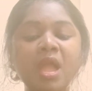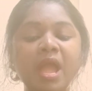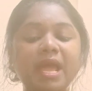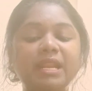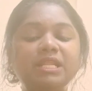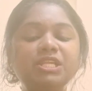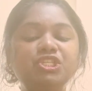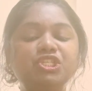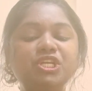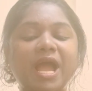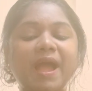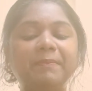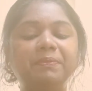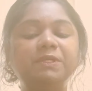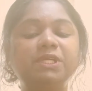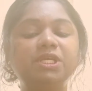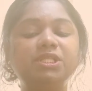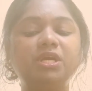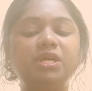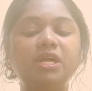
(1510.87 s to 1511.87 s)
And in
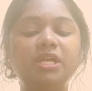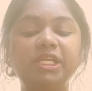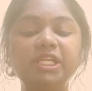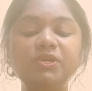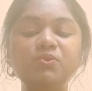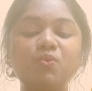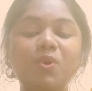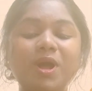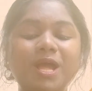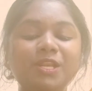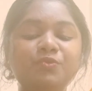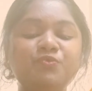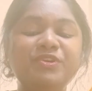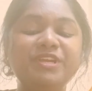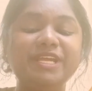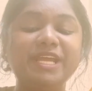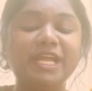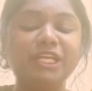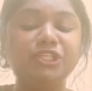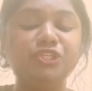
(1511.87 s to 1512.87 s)
chapter 31 we
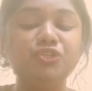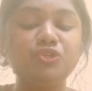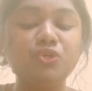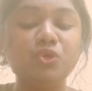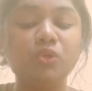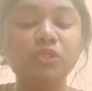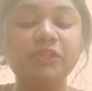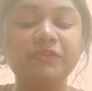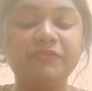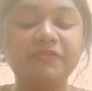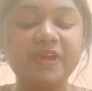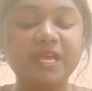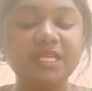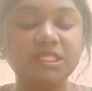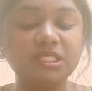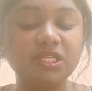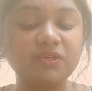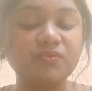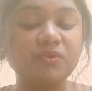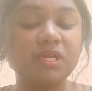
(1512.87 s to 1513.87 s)
get to know the
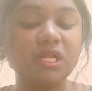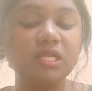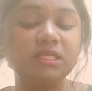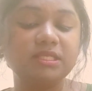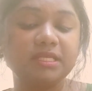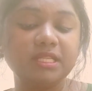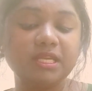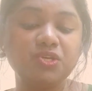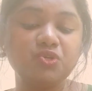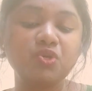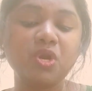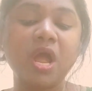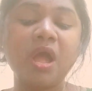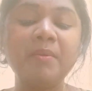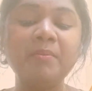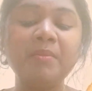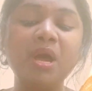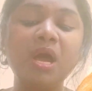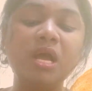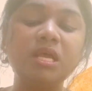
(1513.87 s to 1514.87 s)
festivals and the
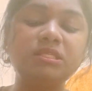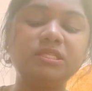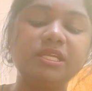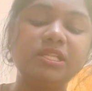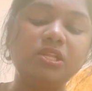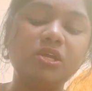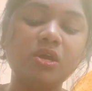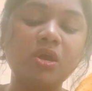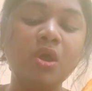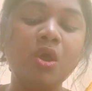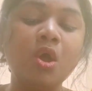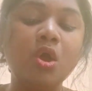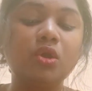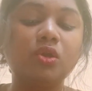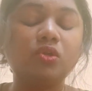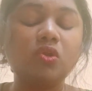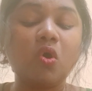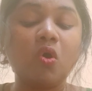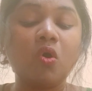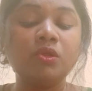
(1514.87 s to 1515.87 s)
dramas and the
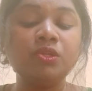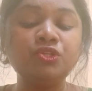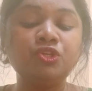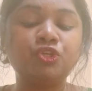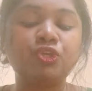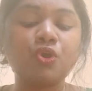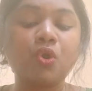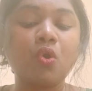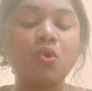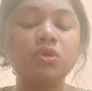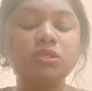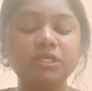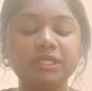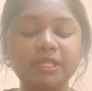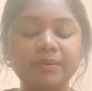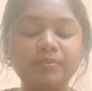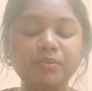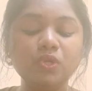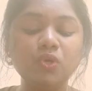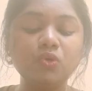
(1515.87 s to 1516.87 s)
clown shows and
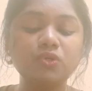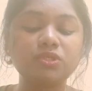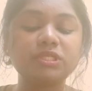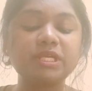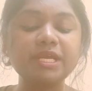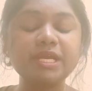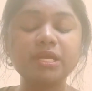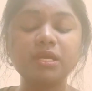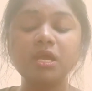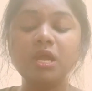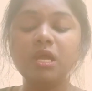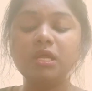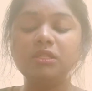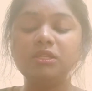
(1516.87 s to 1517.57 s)
the music.